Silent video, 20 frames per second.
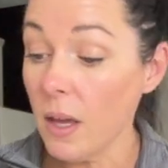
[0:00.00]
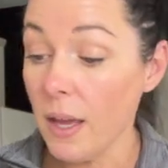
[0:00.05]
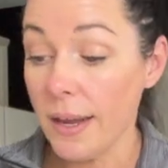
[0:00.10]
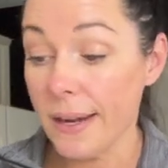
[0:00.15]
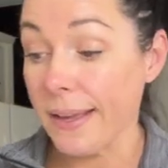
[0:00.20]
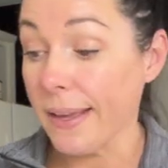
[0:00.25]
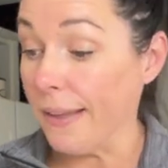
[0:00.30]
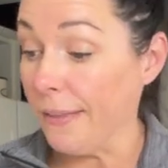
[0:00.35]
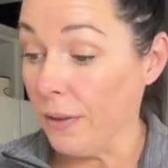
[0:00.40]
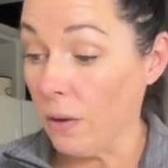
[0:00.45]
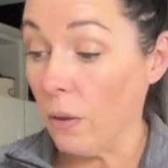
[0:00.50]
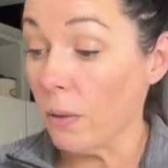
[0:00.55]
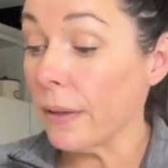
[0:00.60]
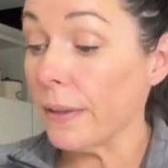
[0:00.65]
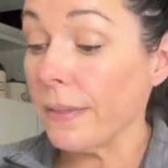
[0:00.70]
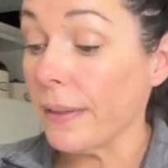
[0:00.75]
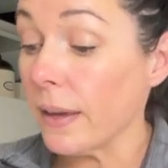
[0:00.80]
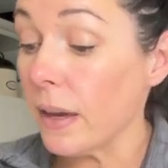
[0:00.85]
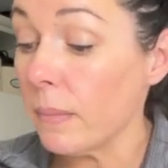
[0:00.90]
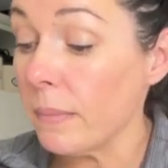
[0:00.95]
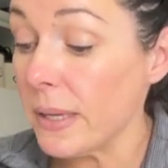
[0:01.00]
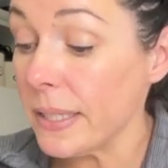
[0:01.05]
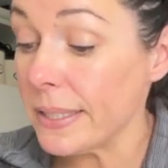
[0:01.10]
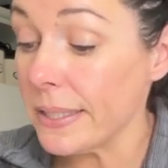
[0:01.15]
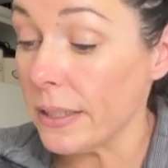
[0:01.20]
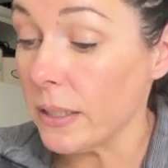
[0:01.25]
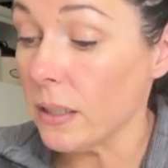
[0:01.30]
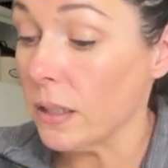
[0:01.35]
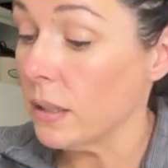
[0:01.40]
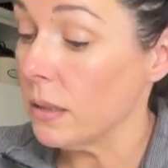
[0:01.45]
And again, the only thing I'm
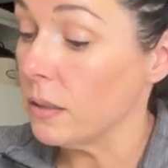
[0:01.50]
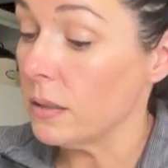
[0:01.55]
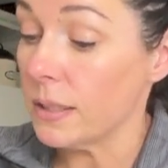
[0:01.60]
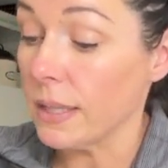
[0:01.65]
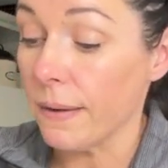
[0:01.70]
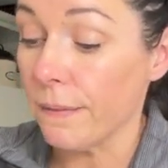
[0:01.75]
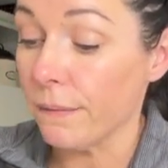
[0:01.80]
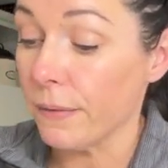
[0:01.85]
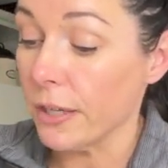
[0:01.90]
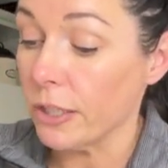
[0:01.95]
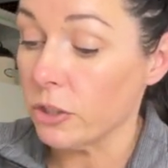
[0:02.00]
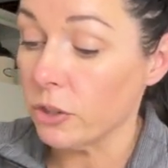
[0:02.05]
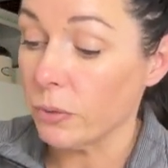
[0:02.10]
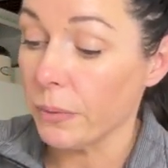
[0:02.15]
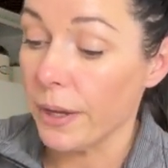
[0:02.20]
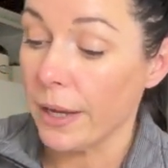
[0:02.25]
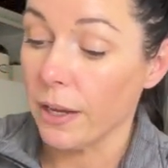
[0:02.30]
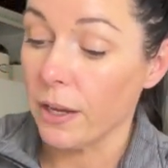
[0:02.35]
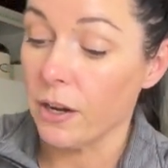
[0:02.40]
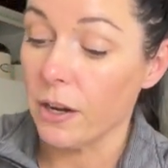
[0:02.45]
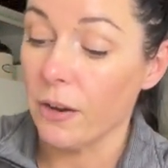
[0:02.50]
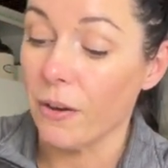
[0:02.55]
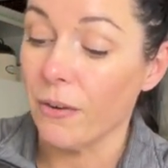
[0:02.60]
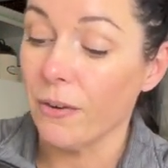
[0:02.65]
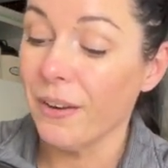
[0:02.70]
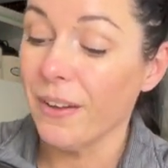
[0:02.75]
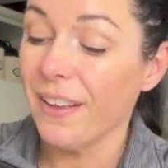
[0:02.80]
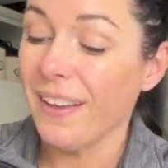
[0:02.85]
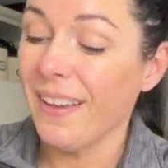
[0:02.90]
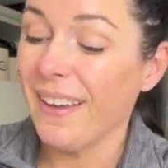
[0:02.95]
missing is that fresh oregano.
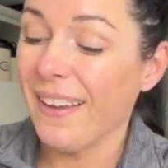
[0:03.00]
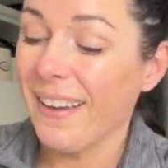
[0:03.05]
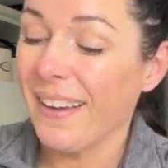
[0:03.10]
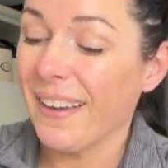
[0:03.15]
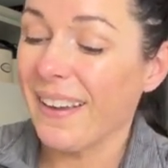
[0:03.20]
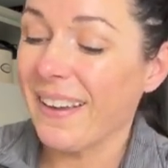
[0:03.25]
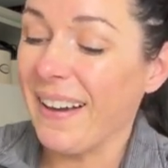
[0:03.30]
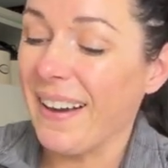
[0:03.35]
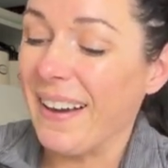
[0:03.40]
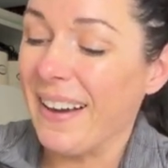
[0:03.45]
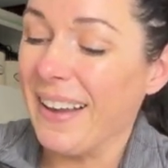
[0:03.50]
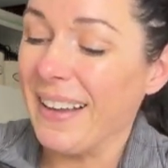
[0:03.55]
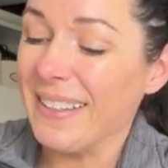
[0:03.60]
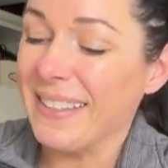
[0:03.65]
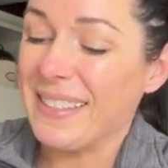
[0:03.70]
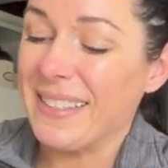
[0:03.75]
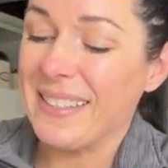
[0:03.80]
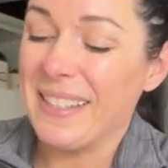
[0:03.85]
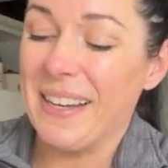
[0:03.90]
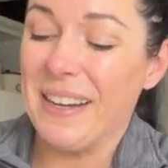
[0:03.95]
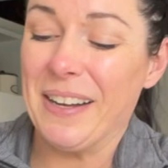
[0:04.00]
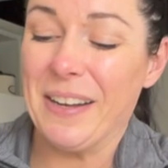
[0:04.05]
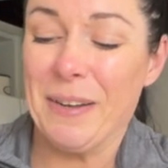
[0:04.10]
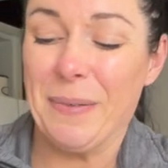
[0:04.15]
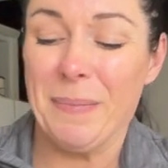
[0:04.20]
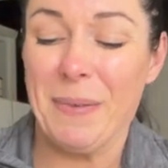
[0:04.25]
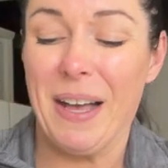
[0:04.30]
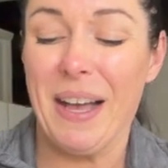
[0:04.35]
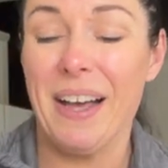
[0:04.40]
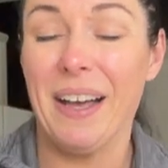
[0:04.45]
Got
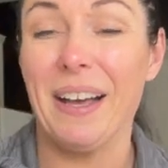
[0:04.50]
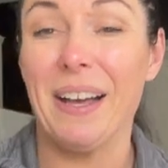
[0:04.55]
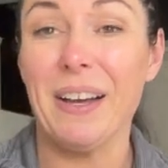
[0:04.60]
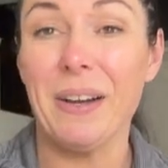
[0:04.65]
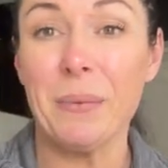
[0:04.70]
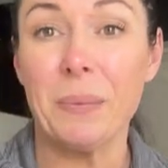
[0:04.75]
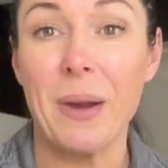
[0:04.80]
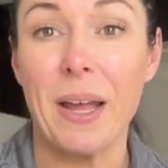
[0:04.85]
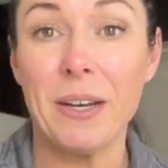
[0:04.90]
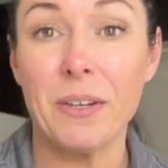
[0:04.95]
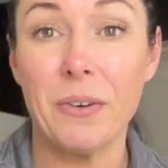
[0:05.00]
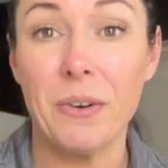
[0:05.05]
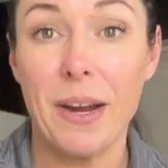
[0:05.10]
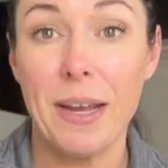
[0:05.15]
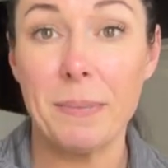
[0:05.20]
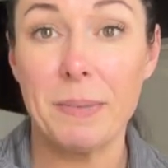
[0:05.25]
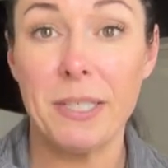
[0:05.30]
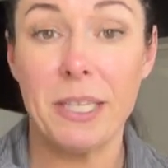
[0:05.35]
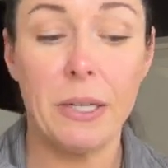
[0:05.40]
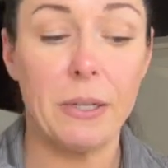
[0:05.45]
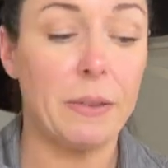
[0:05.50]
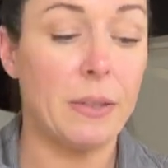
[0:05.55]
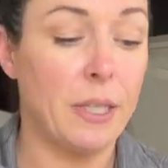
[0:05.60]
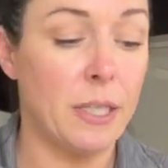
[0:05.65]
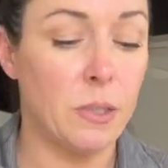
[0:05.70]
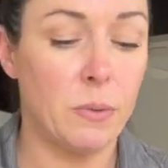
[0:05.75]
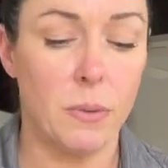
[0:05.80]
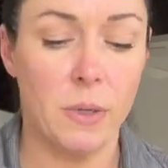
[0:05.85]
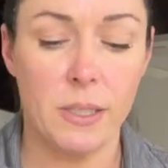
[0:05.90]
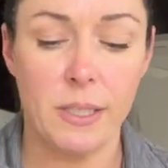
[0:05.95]
some uh, red grapes here.
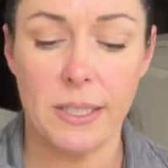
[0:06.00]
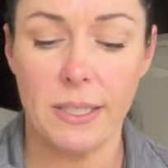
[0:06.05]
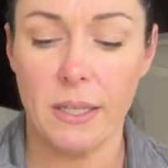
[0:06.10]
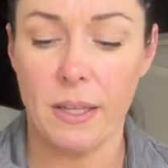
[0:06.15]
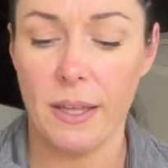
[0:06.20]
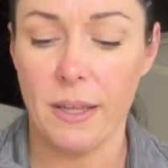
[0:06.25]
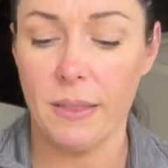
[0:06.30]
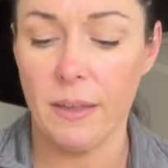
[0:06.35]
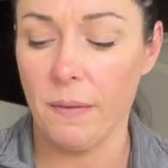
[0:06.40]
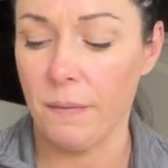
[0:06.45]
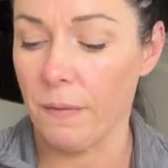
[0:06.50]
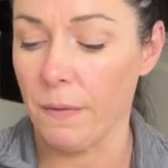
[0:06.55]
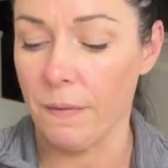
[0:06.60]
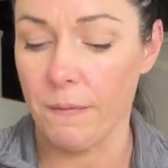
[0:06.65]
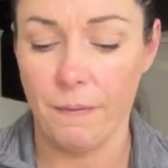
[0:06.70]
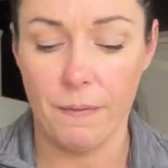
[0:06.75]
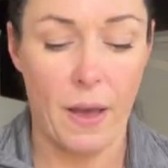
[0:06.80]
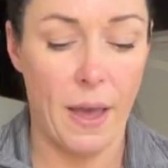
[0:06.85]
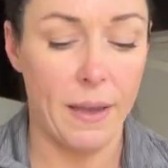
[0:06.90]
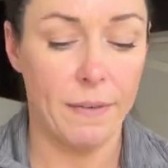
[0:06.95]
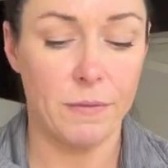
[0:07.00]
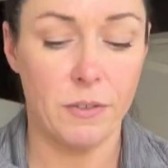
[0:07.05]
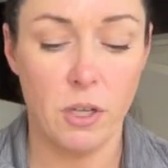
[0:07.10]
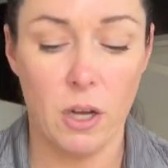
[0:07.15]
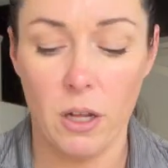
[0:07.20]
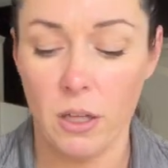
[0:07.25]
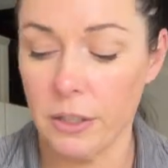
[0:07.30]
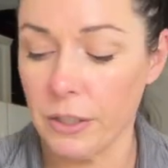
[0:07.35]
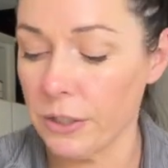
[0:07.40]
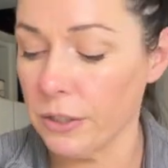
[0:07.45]
These were on sale, I think, for
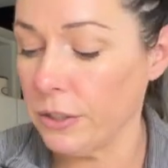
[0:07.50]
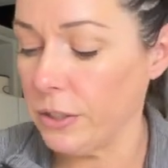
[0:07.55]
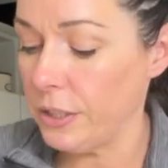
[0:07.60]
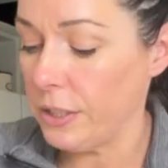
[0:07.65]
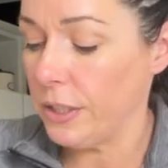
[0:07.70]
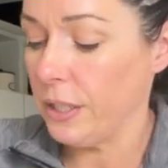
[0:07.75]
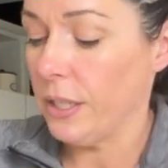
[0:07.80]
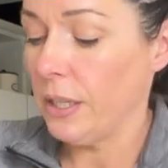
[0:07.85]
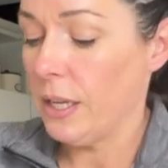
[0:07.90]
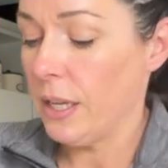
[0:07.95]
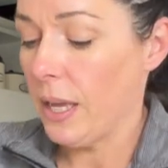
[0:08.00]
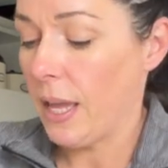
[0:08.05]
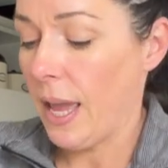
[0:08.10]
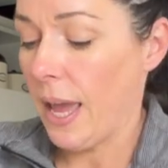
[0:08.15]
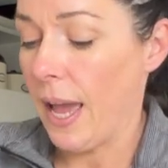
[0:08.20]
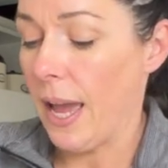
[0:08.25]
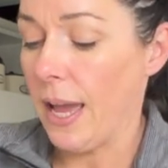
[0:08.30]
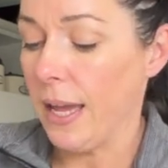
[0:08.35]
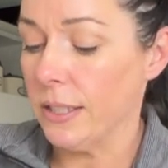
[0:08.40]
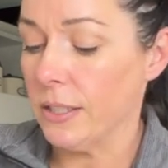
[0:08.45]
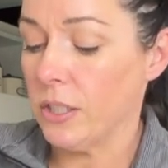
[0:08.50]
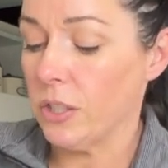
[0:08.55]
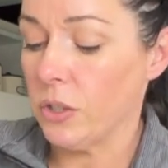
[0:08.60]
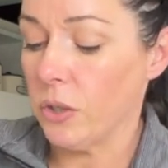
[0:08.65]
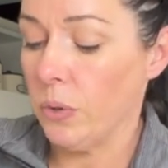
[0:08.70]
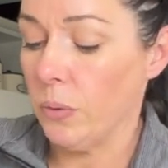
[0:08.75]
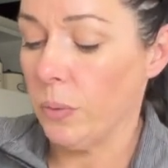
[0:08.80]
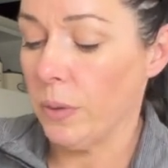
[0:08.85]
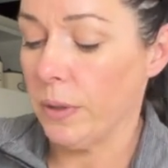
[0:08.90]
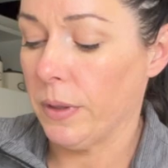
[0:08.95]
$5. And
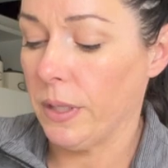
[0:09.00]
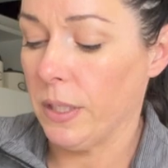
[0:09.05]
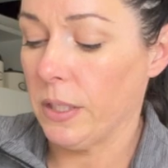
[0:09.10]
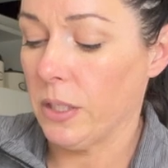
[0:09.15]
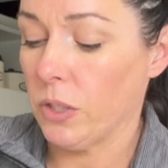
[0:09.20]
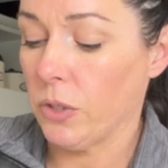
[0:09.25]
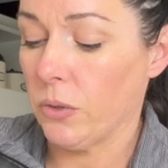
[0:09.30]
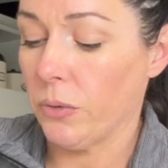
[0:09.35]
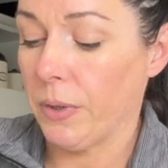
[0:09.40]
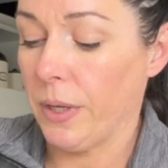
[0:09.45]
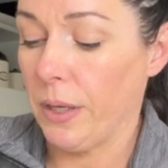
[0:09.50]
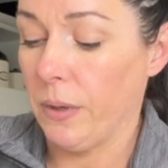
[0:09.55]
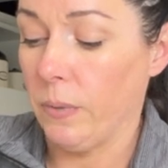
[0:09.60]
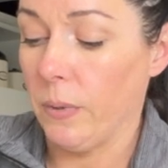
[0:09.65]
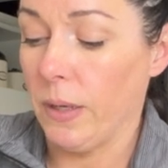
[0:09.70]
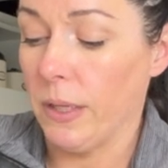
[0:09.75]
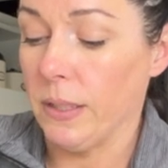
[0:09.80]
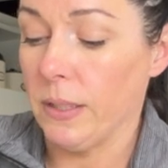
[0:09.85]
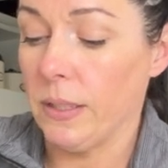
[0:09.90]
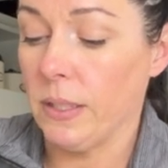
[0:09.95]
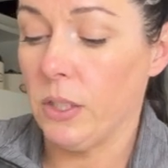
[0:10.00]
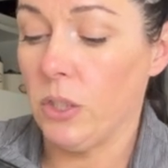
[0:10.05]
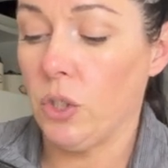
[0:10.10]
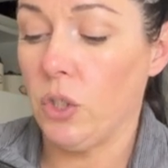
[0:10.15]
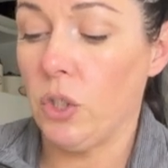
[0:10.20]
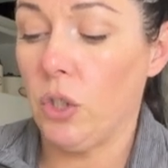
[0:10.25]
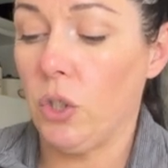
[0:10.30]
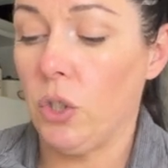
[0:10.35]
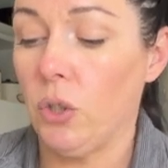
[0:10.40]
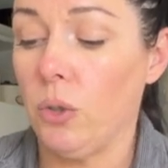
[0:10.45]
so were these green
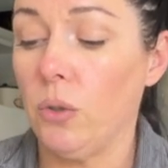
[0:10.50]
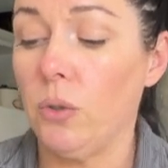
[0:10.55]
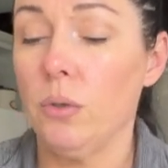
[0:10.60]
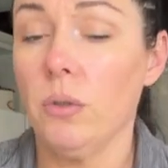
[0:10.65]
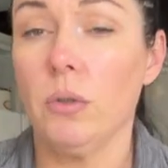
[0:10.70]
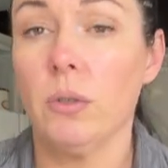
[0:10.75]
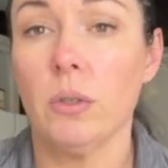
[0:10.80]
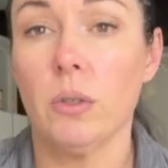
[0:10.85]
ones too.